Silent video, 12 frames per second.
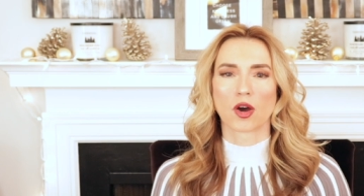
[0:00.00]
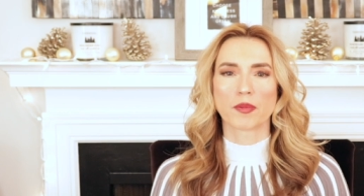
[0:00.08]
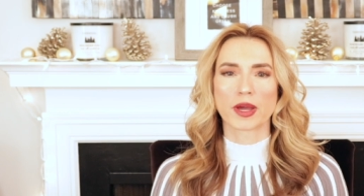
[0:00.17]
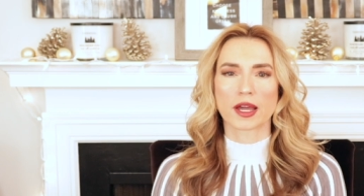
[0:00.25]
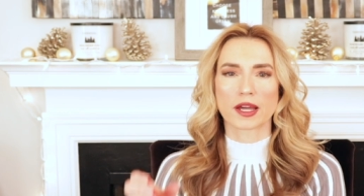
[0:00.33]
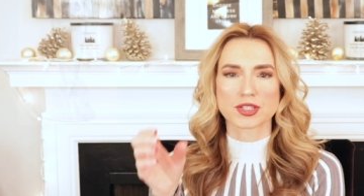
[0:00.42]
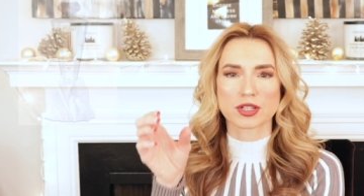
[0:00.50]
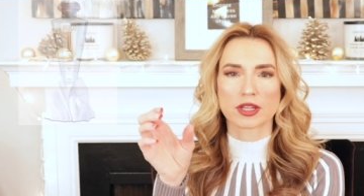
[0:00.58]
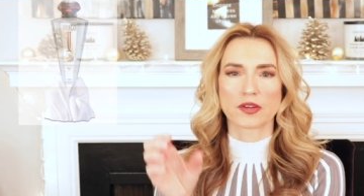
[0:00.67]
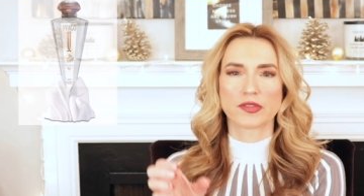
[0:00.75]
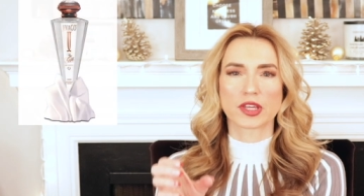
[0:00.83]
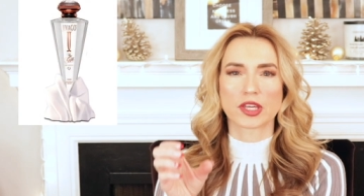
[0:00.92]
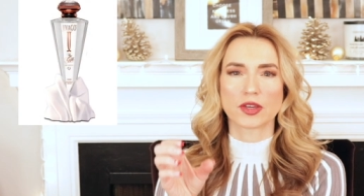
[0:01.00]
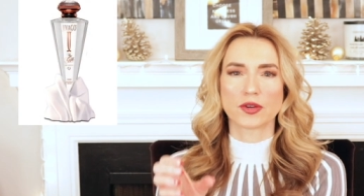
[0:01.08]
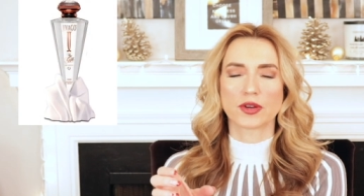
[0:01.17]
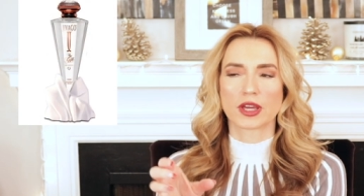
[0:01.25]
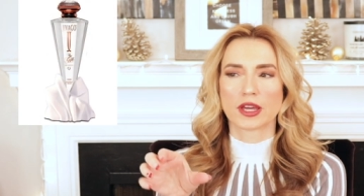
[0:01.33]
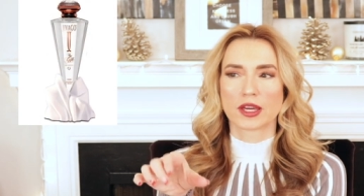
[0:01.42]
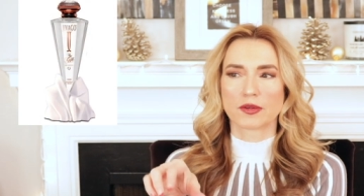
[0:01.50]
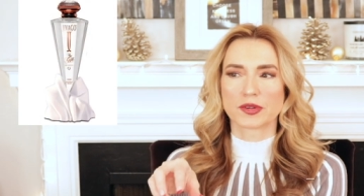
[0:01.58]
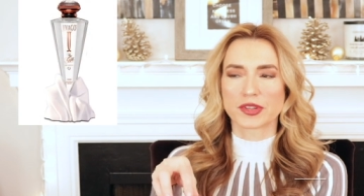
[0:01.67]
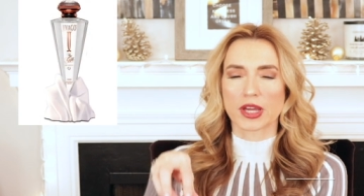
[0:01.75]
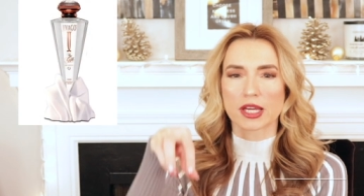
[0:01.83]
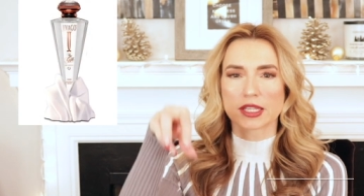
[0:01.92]
Oh my gosh, I love the cute. It
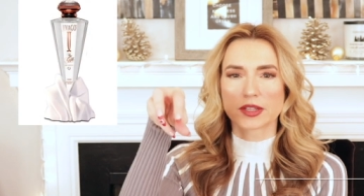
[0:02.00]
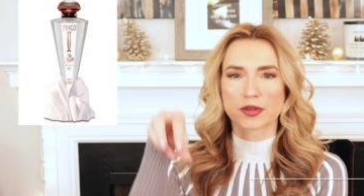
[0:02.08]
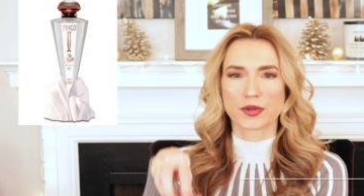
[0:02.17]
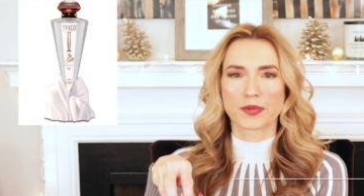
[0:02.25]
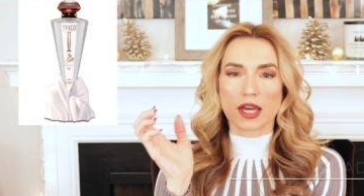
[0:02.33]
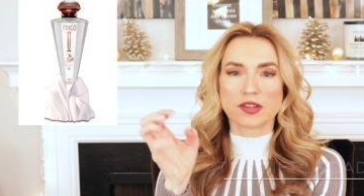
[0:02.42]
was like a little,